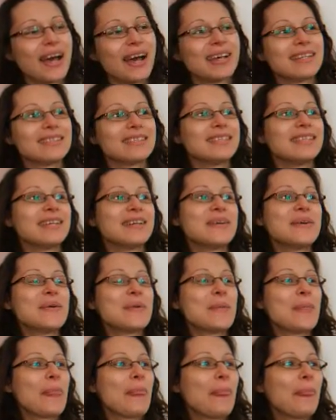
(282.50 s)
I don't
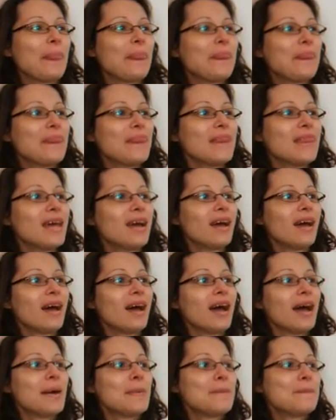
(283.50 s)

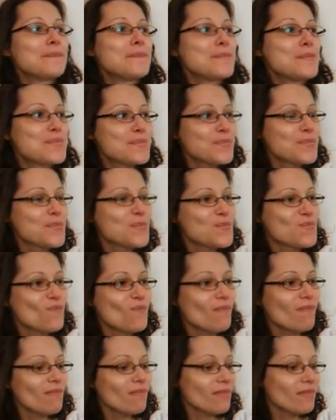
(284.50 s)
know.
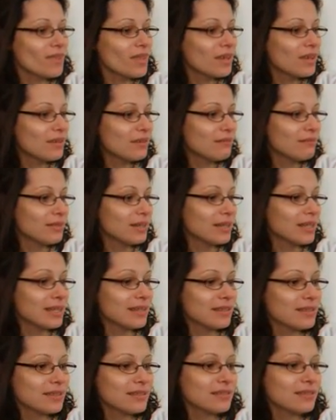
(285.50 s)
What
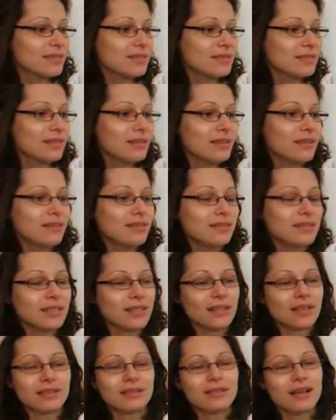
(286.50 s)
else? Oh
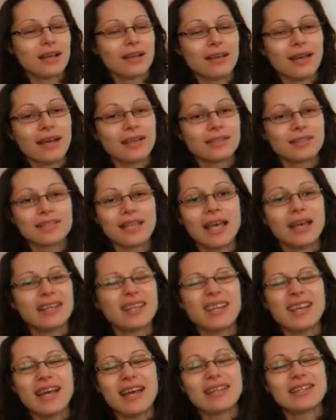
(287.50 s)
yeah, I
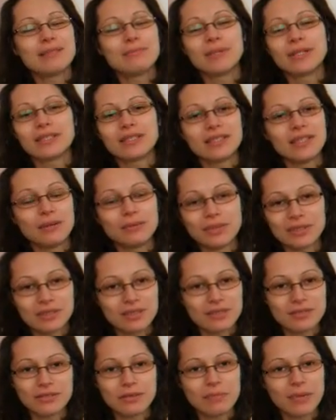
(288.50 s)
tag anybody that
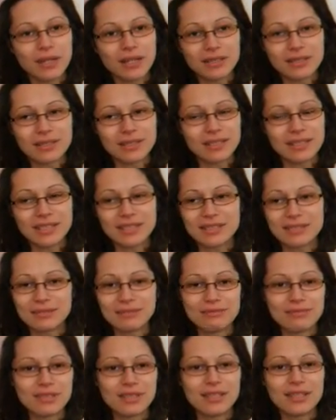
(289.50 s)
wants to reply to
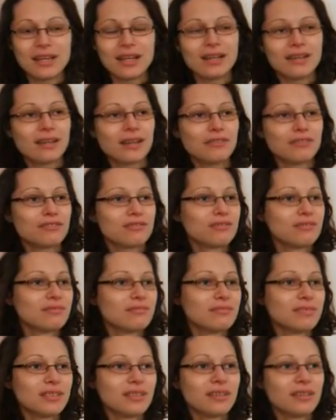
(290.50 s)
this. Really, I have
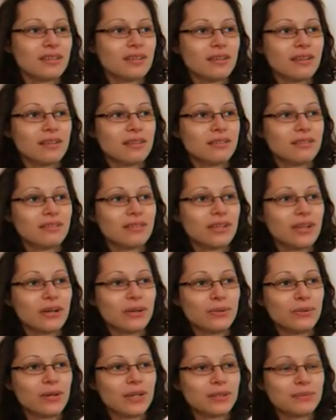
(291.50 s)

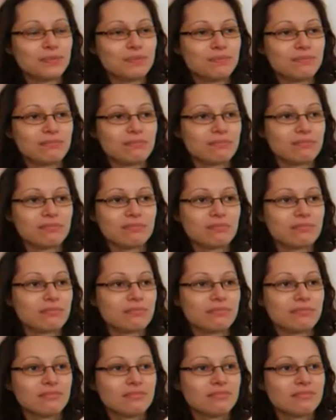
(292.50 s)
no
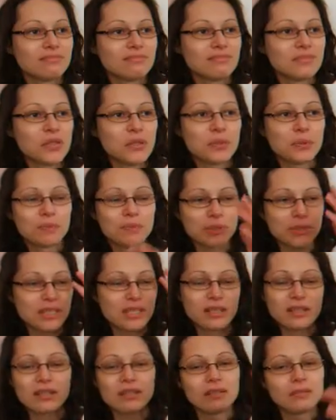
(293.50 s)

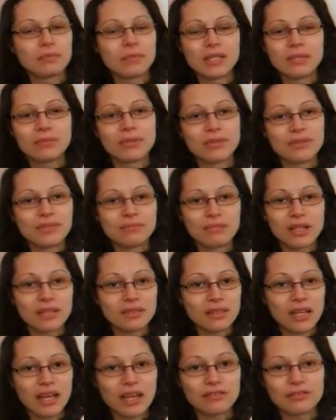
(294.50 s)
particular people in
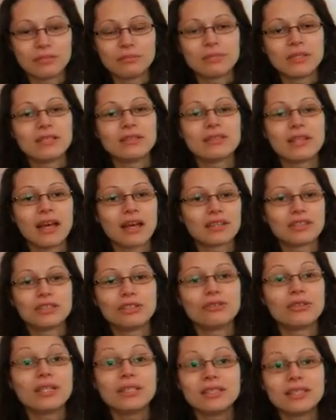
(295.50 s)
mind. I haven't been tagged
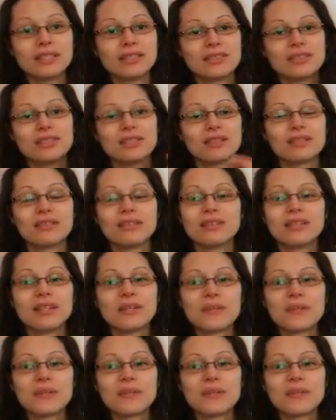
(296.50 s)
already, so